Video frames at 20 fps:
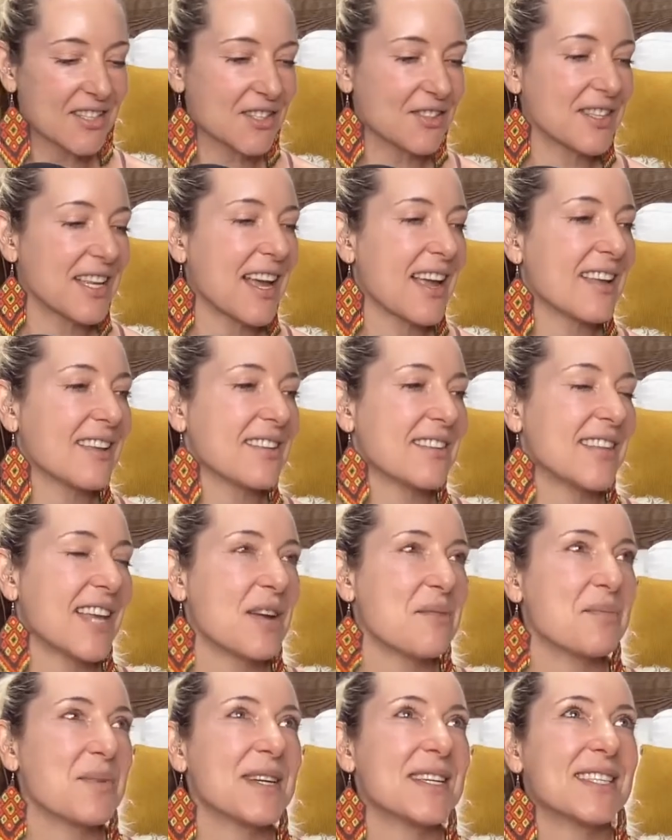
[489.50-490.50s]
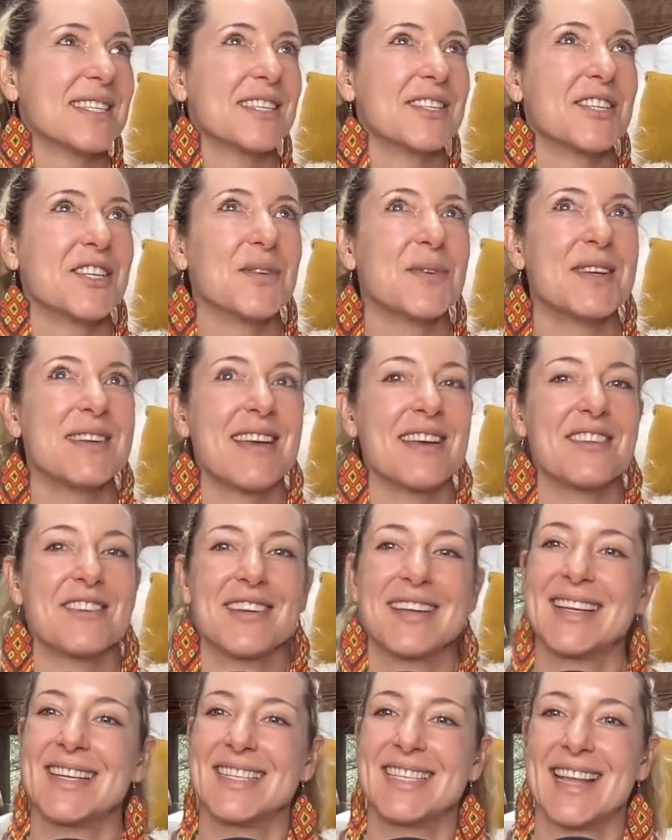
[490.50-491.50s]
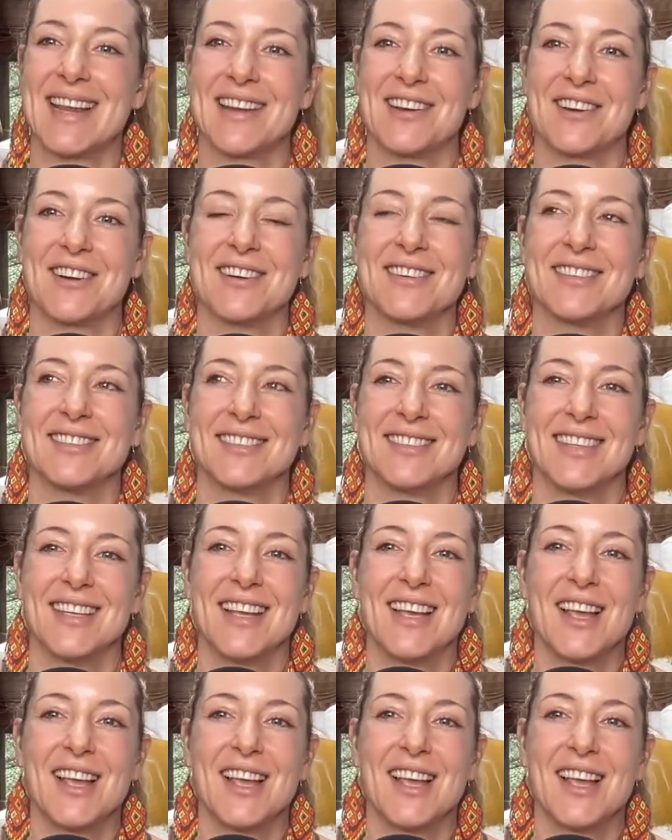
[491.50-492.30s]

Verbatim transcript: So that that brings us to another container,